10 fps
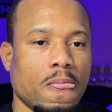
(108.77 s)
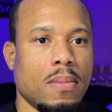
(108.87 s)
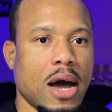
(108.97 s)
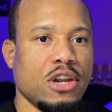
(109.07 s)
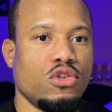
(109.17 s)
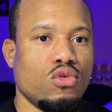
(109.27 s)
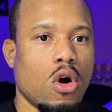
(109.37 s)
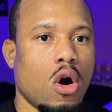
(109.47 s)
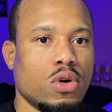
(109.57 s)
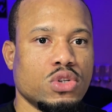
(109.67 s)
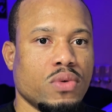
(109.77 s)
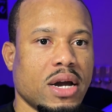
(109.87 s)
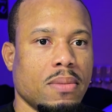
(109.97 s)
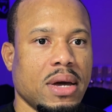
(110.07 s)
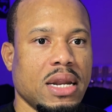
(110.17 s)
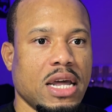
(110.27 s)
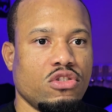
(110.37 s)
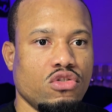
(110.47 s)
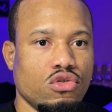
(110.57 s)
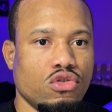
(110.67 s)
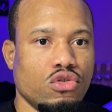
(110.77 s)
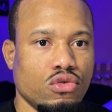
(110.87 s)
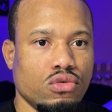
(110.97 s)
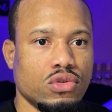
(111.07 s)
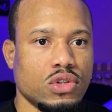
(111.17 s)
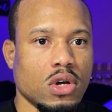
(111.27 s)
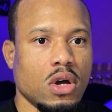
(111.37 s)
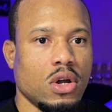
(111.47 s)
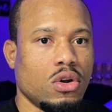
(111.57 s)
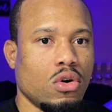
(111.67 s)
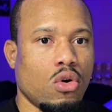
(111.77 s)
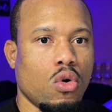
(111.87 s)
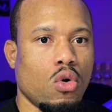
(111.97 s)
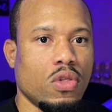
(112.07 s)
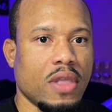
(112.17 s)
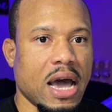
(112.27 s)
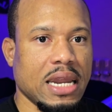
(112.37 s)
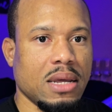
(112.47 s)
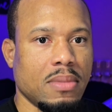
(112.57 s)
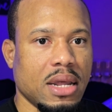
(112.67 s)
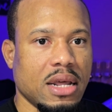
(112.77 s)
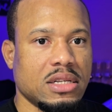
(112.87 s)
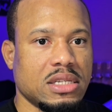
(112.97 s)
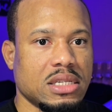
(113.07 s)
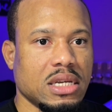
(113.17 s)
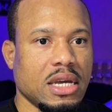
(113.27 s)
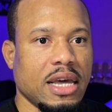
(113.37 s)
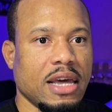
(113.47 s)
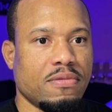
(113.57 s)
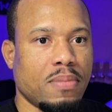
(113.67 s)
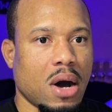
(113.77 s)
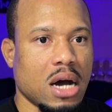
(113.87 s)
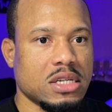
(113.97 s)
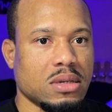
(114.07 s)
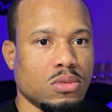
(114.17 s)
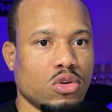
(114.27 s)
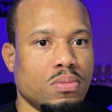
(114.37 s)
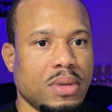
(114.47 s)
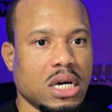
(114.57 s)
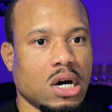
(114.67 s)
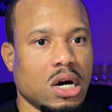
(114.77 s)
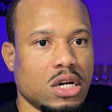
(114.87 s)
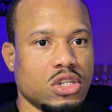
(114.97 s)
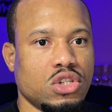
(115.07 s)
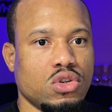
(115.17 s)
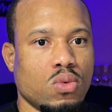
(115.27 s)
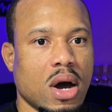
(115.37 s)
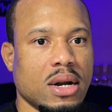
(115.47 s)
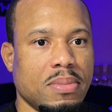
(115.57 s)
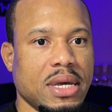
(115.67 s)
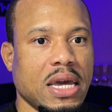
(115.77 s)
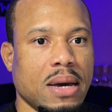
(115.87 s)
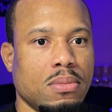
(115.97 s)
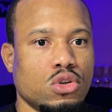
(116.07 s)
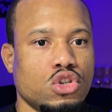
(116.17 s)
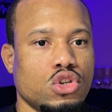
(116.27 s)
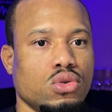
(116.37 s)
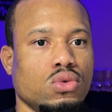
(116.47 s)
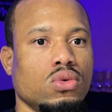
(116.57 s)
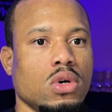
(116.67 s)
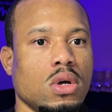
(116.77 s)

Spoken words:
I do always recommend that you use the whole 90 minutes if possible, because you want to be able to